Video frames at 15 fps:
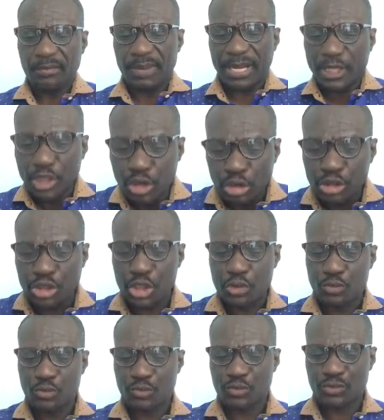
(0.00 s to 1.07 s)
But you
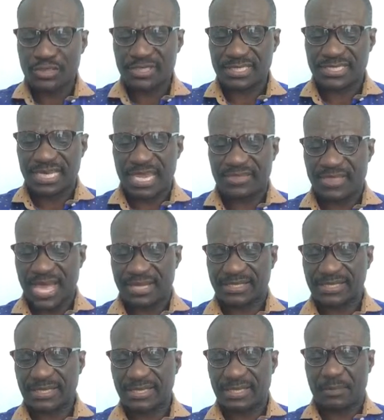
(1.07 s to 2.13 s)
Jews say
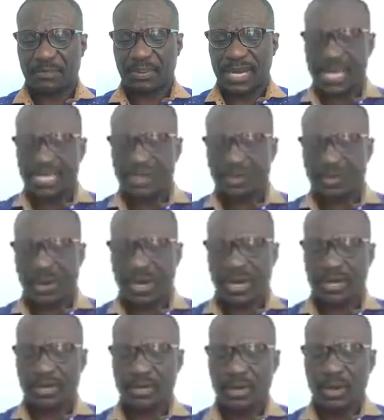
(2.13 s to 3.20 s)
that the place
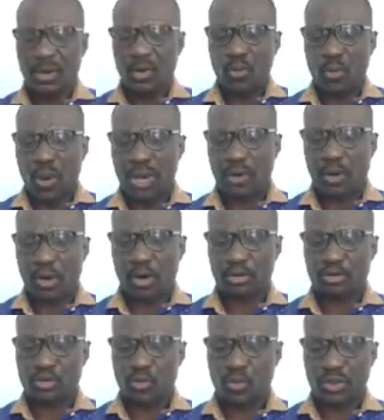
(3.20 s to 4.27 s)
where one
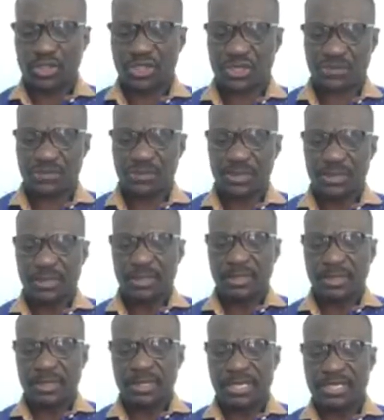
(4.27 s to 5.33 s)
ought to worship
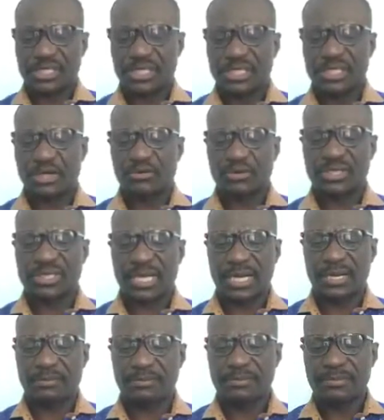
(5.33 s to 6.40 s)
is in
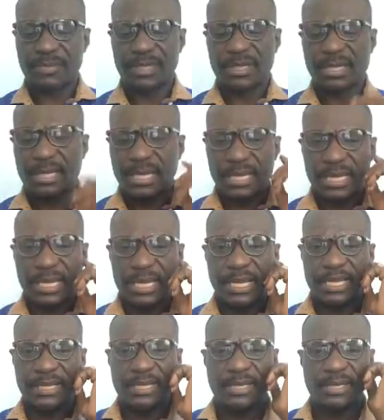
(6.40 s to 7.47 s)
Jerusalem
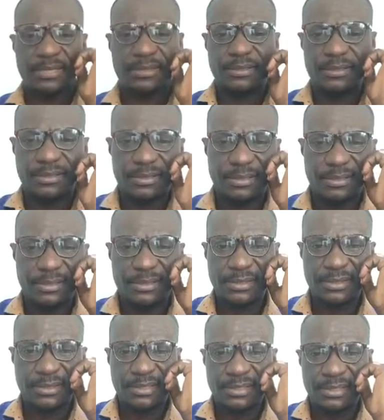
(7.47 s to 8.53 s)
and uh,
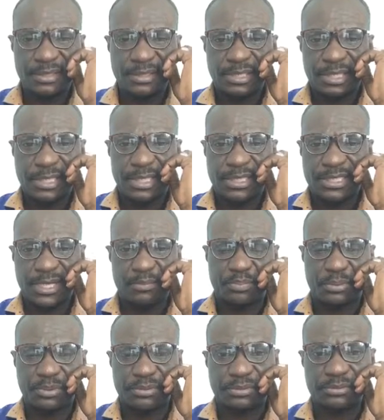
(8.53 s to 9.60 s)
in the
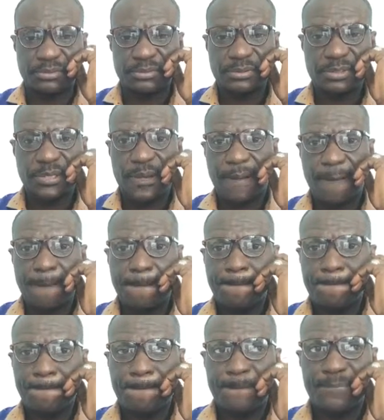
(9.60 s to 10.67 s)
temple.
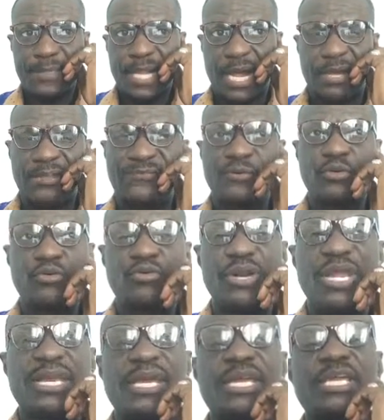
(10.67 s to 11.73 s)
Now, if you
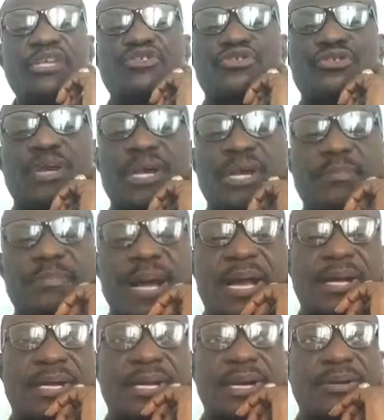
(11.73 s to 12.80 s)
read the history and the
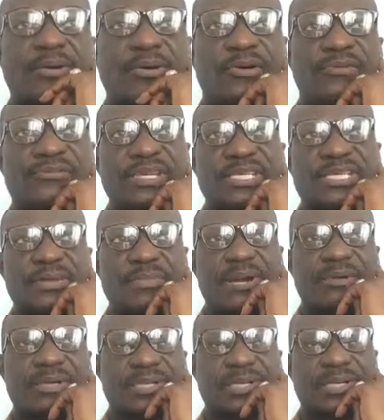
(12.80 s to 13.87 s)
background of the
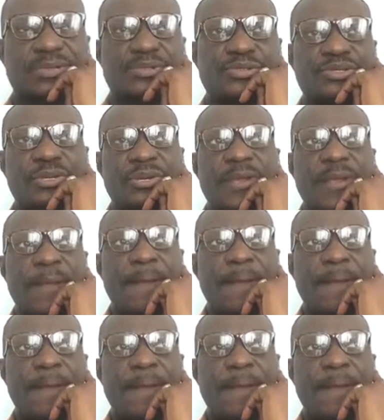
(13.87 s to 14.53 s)
Samaritans,